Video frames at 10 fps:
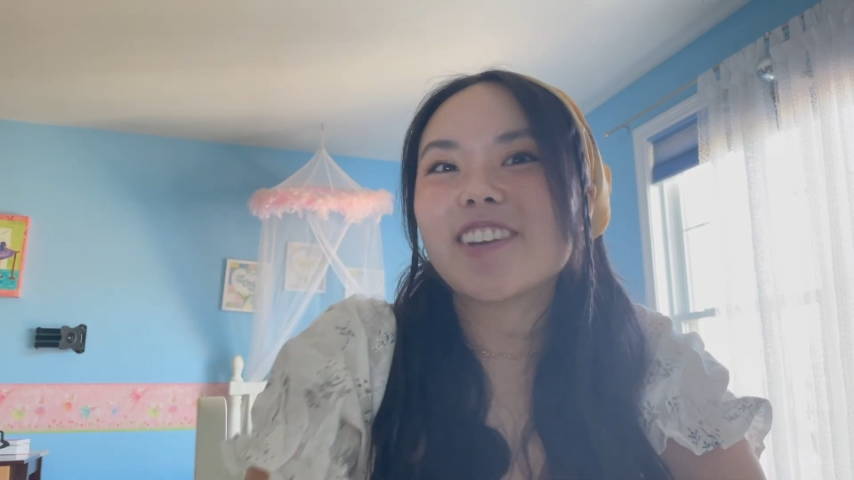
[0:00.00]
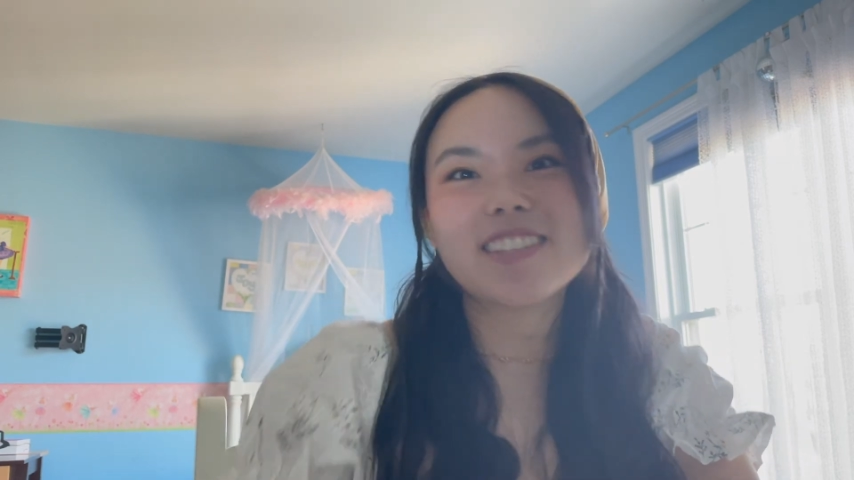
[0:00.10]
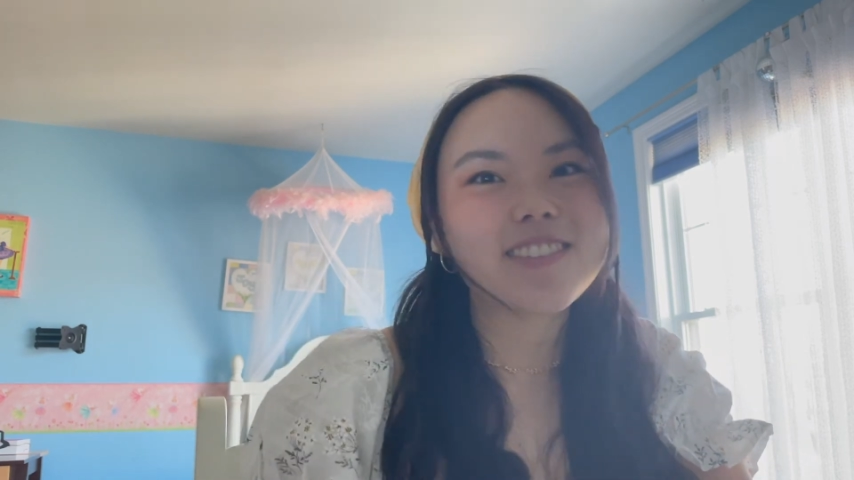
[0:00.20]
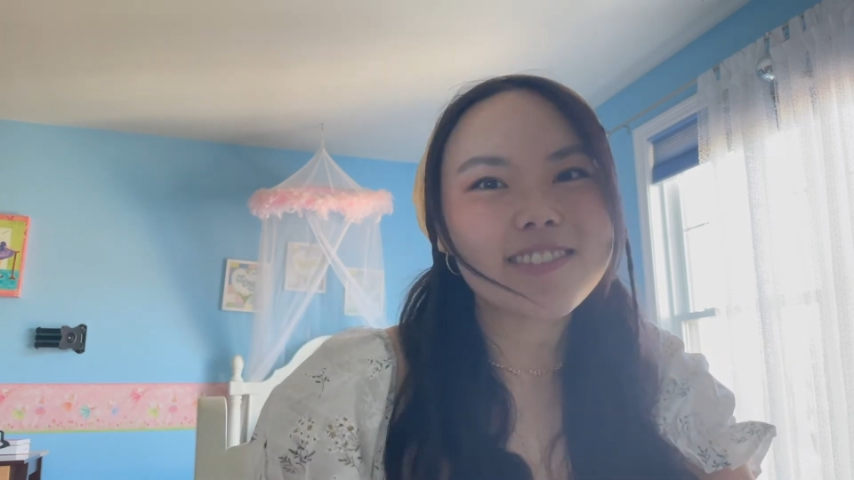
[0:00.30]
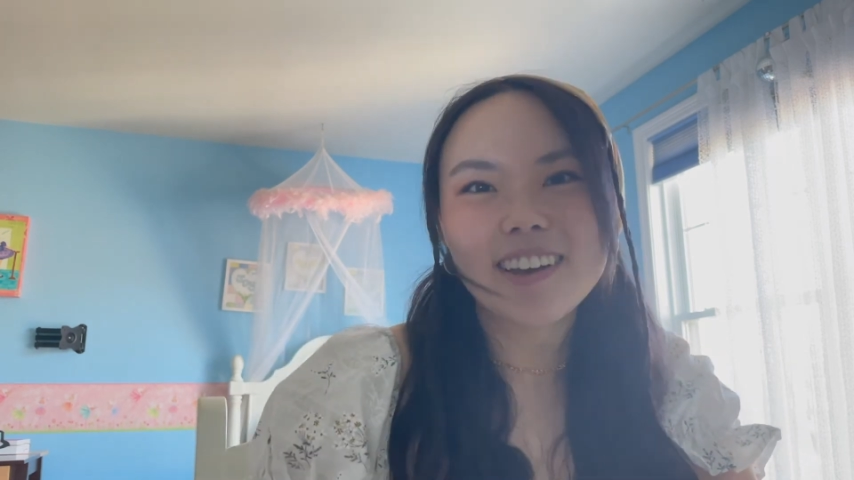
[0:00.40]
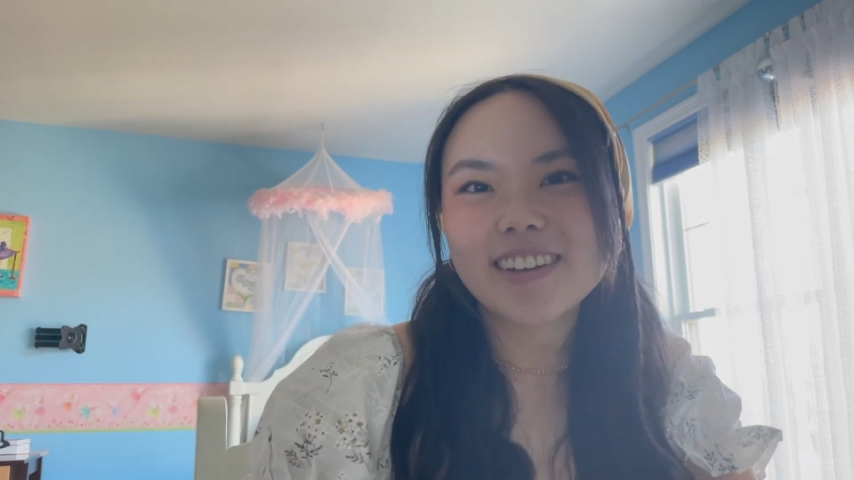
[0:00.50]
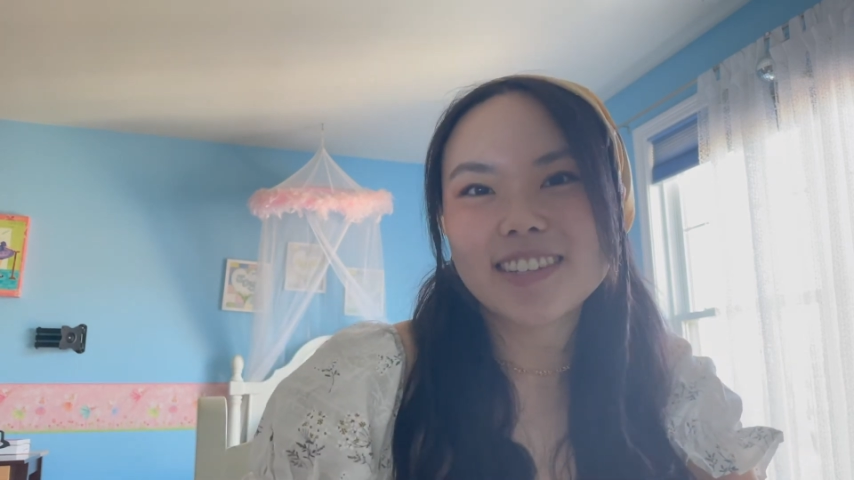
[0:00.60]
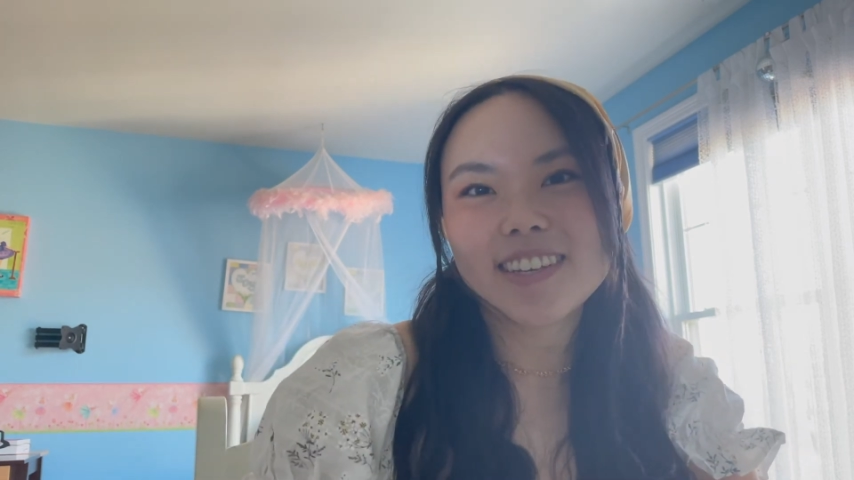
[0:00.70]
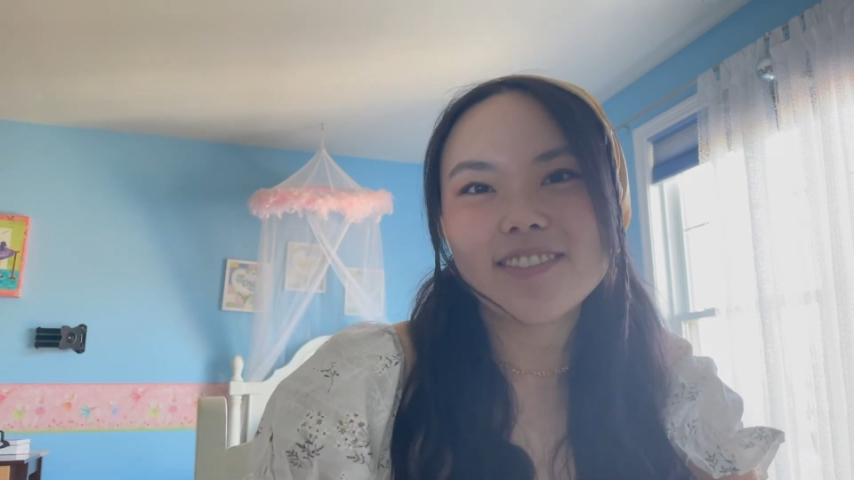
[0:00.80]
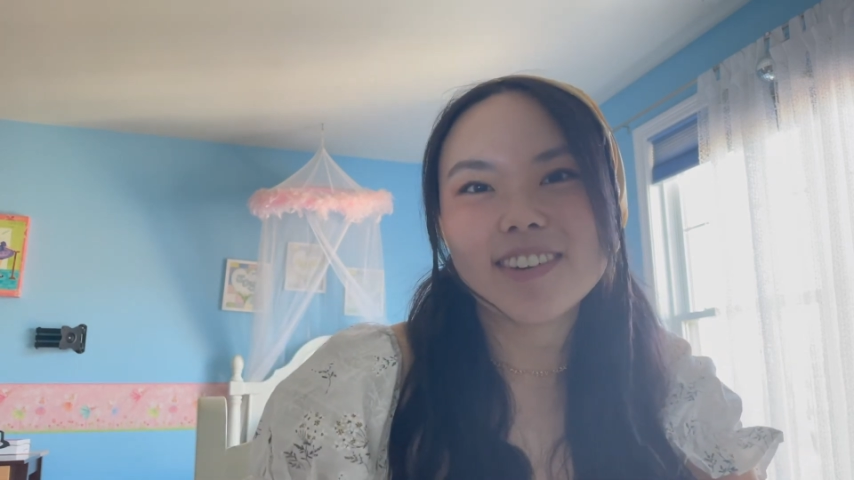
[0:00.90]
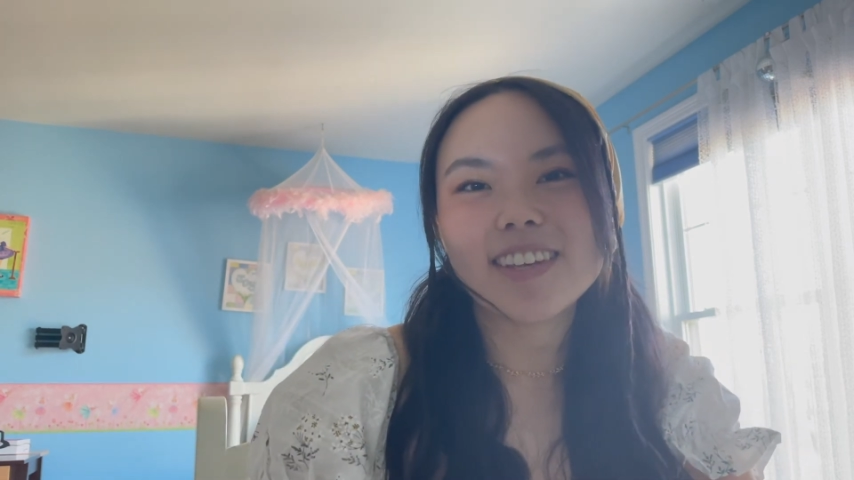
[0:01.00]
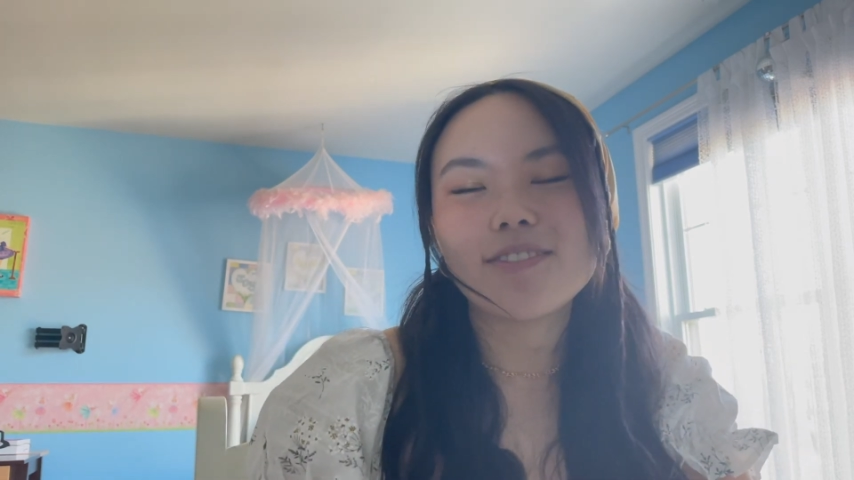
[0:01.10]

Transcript: because this is honestly really